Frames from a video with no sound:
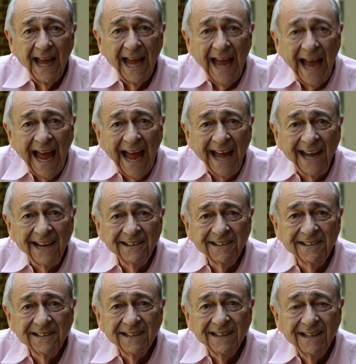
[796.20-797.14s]

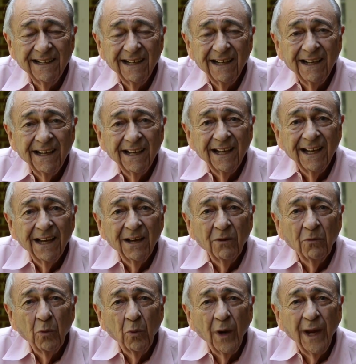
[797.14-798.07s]
and
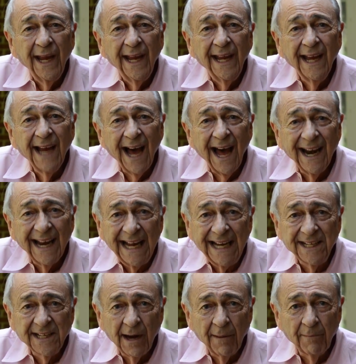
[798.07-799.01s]
we got
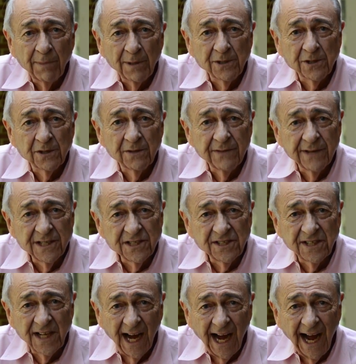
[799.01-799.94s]
a temperature this
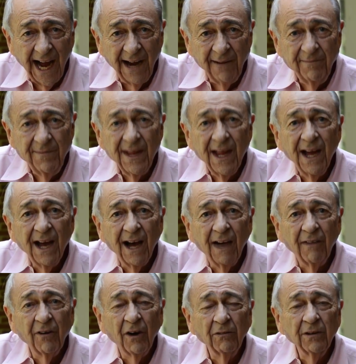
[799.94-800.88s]
time
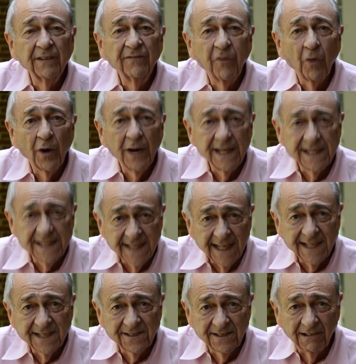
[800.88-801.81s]
of only
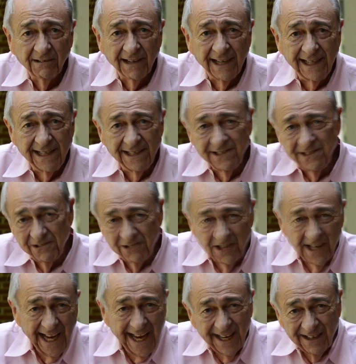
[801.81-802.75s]
46 degrees. You
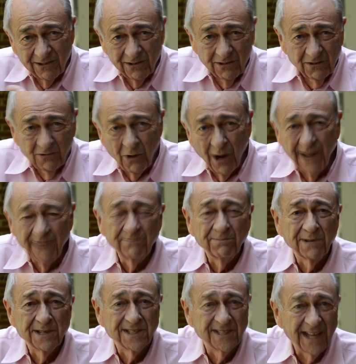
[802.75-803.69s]
can't quite
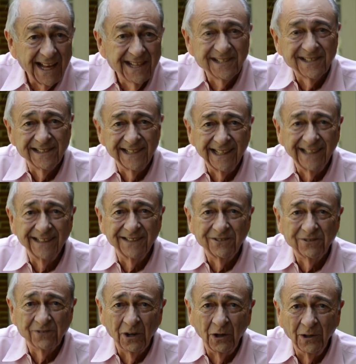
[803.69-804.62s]
precisely
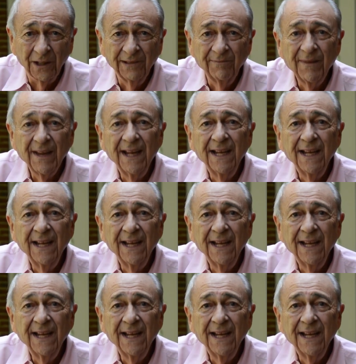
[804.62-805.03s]
control it.